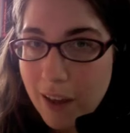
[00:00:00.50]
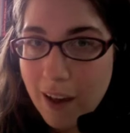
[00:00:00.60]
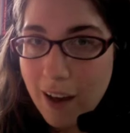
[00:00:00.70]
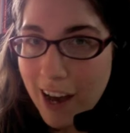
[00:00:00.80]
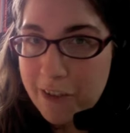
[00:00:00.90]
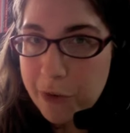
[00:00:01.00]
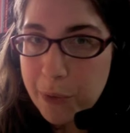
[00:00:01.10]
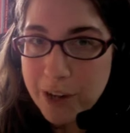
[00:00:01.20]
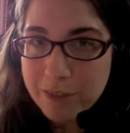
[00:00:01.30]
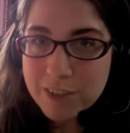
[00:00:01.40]
Hi,
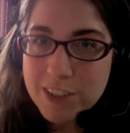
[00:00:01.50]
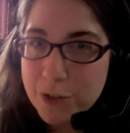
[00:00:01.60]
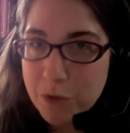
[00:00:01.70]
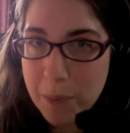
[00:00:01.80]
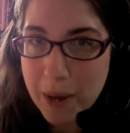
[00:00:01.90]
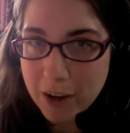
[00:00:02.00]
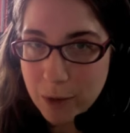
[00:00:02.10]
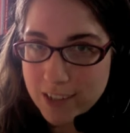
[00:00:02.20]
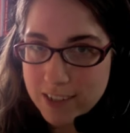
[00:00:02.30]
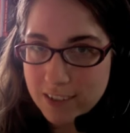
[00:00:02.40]
everyone. This is Rebecca
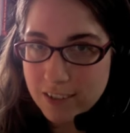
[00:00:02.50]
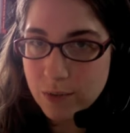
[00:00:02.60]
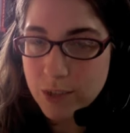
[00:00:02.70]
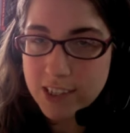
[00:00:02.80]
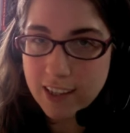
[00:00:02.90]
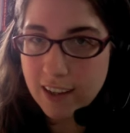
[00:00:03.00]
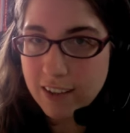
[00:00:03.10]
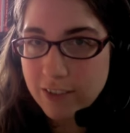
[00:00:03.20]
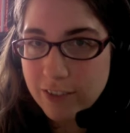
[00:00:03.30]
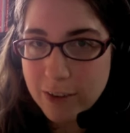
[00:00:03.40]
Watson once
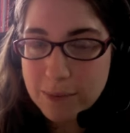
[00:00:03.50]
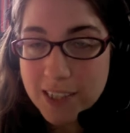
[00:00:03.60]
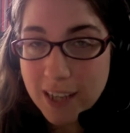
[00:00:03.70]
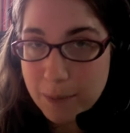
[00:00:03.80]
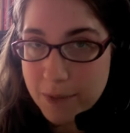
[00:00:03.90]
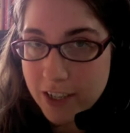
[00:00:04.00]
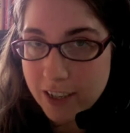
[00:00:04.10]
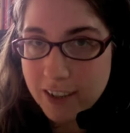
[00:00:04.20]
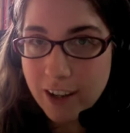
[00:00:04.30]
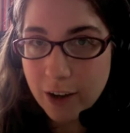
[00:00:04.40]
again from
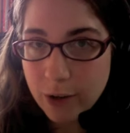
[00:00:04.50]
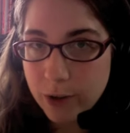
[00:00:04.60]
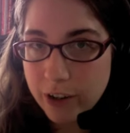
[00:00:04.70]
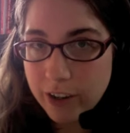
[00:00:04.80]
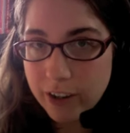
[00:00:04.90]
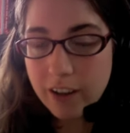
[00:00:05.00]
skepchick.org.